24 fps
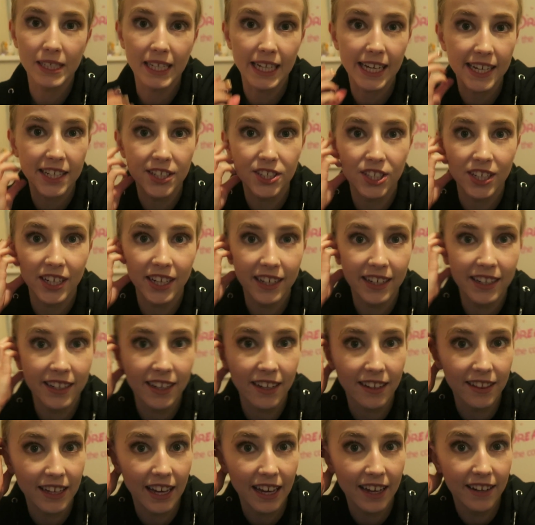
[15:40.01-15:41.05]
teaching
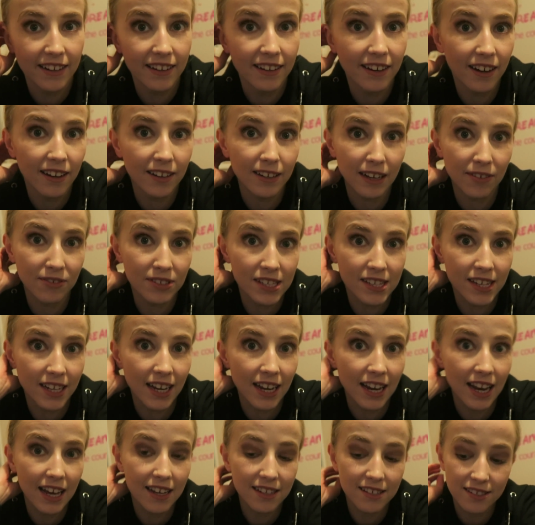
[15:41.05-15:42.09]
and then I have a
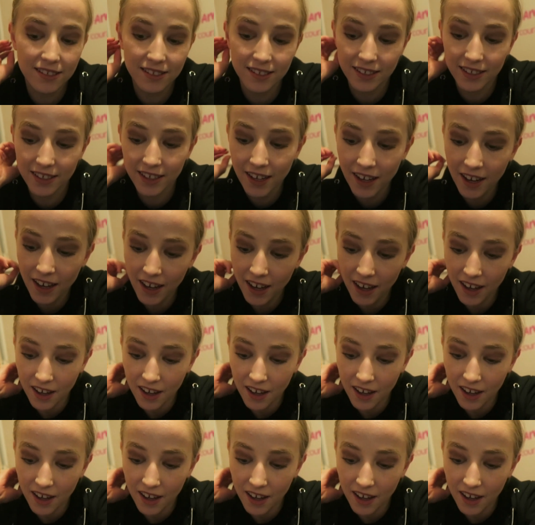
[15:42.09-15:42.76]
singing lesson.